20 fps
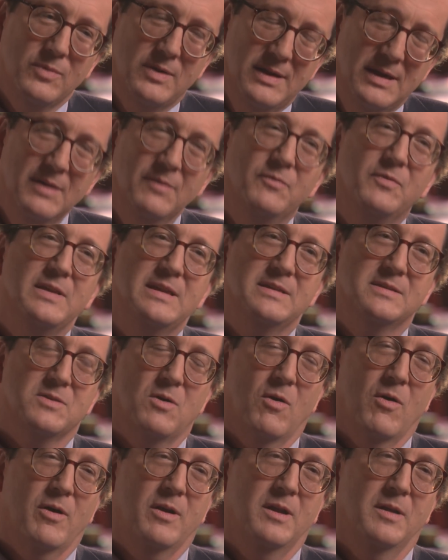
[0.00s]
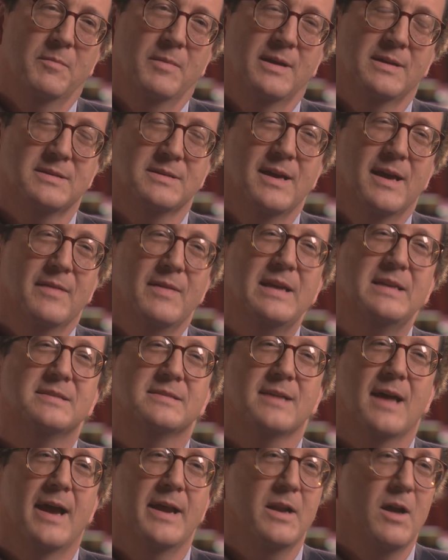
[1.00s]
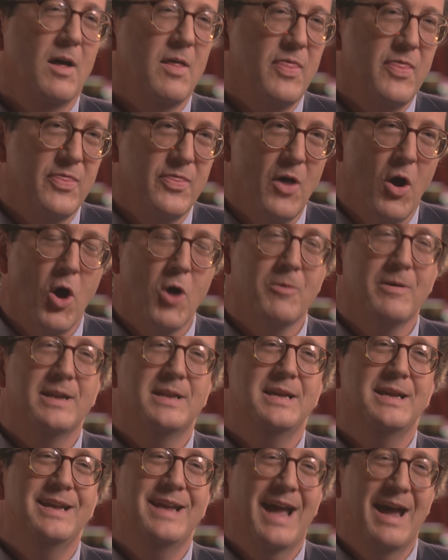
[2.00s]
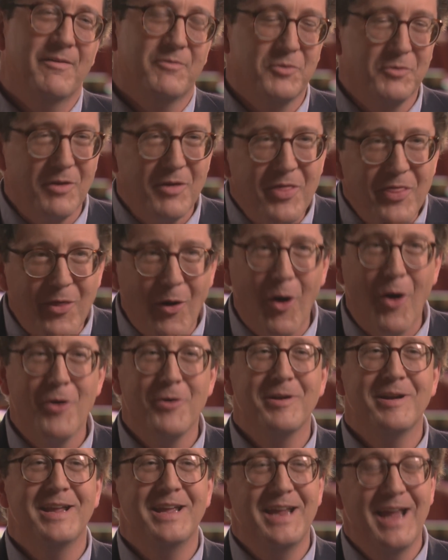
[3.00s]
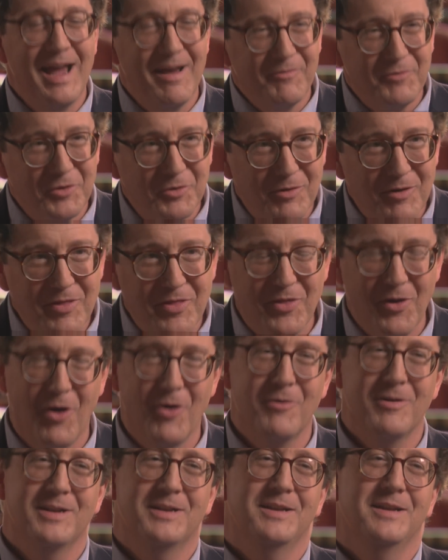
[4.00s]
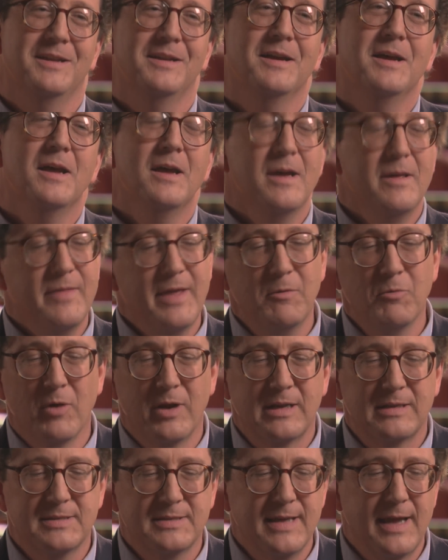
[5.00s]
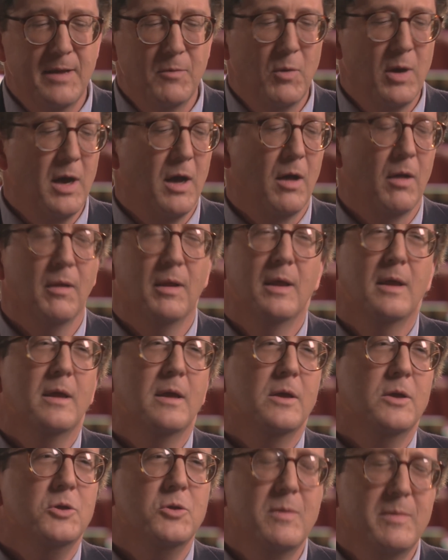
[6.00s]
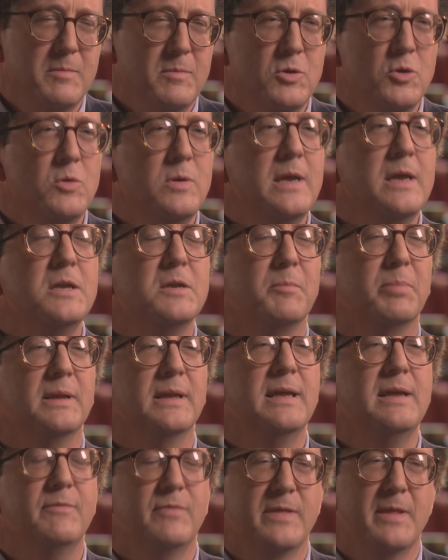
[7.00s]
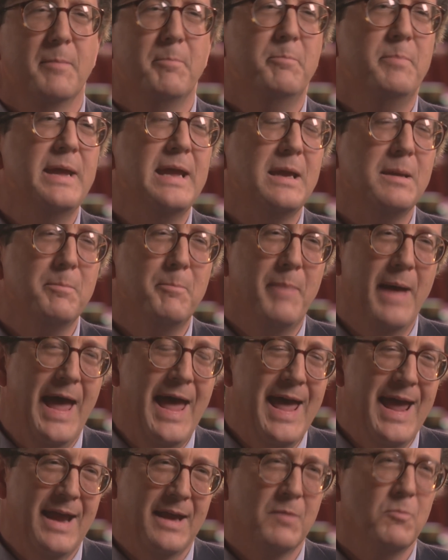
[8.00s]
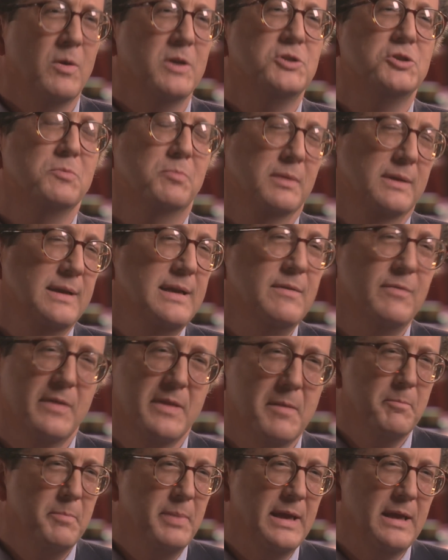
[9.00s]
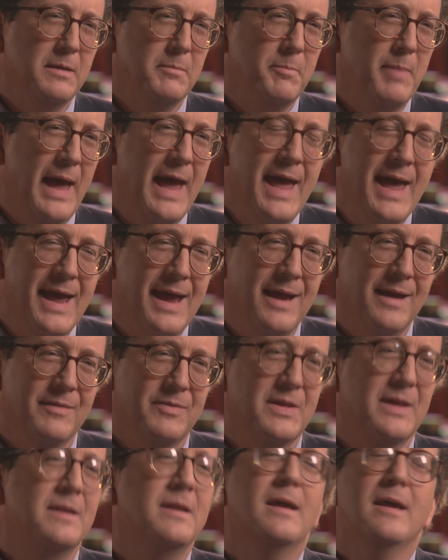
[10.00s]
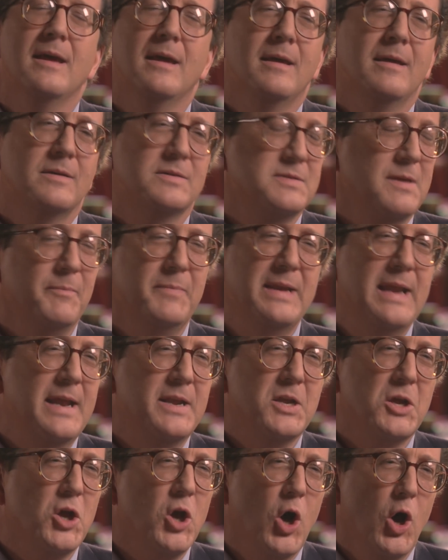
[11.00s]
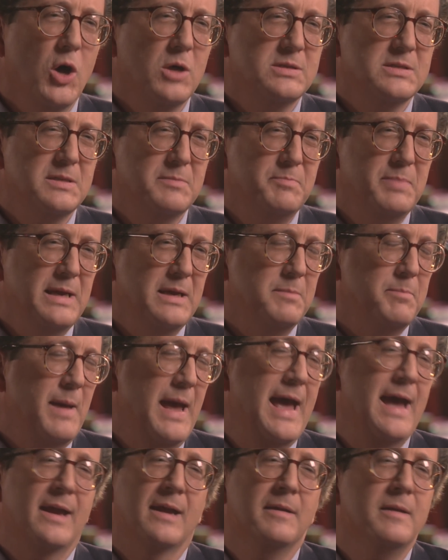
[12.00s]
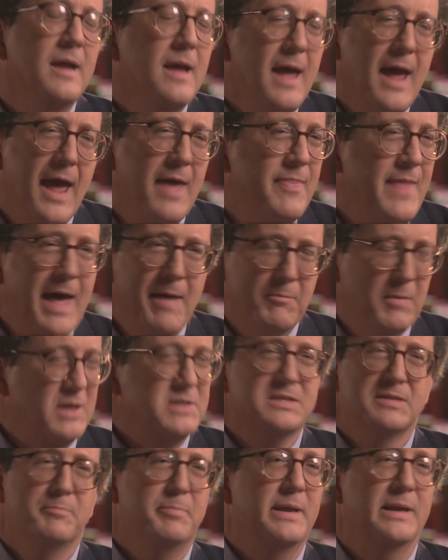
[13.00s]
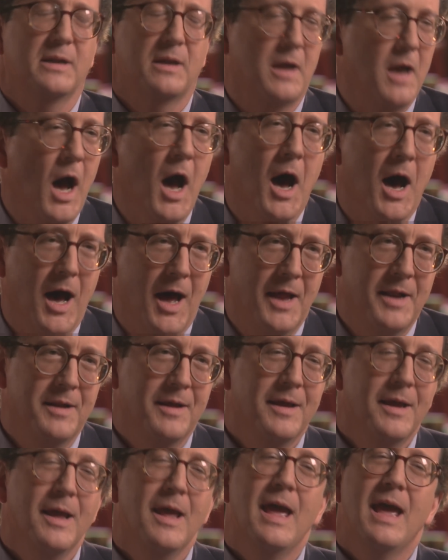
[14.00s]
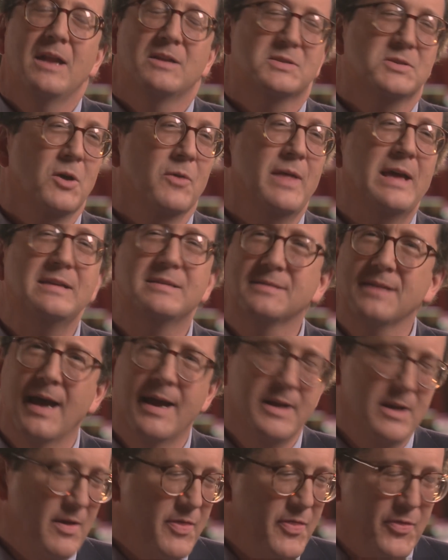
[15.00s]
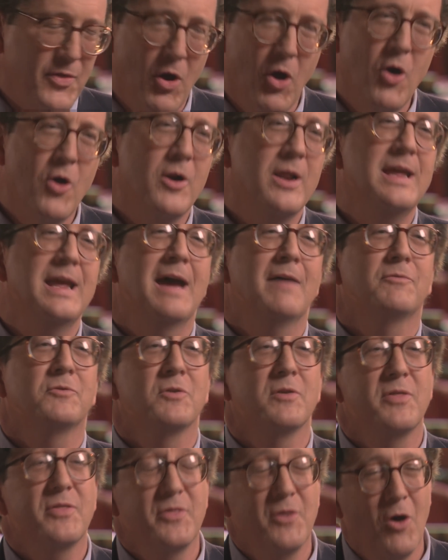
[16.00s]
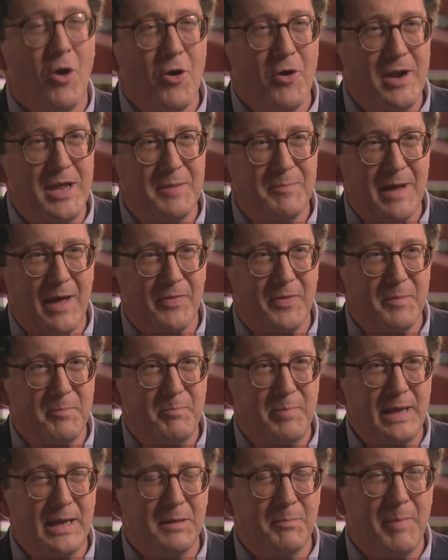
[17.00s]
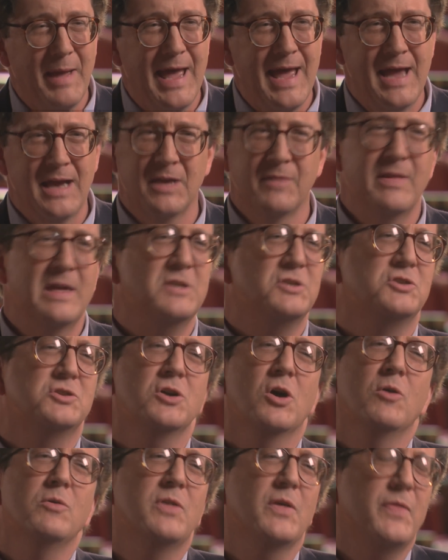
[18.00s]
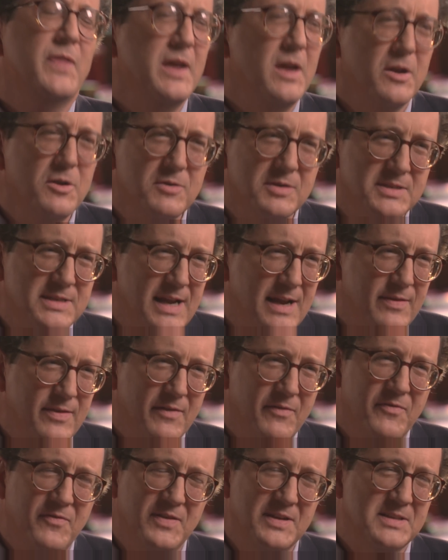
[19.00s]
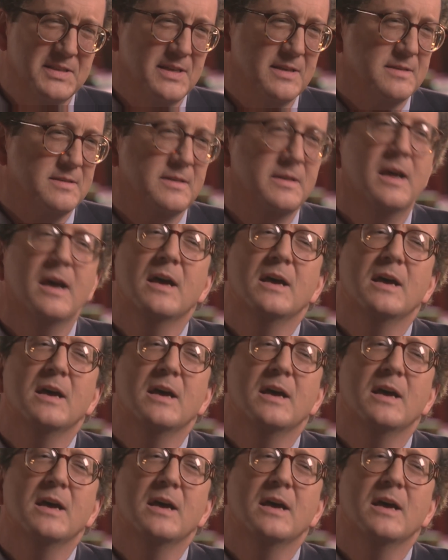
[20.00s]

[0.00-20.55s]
give these arguments, they cite authority after authority after authority. They want to say, well, you, you need to believe in the Big Bang. And once you believe Big Bang, then something had to cause the Big Bang, and, and that must have been God. And so they cite authority after authority about the Big Bang, and they show that they understand the physics and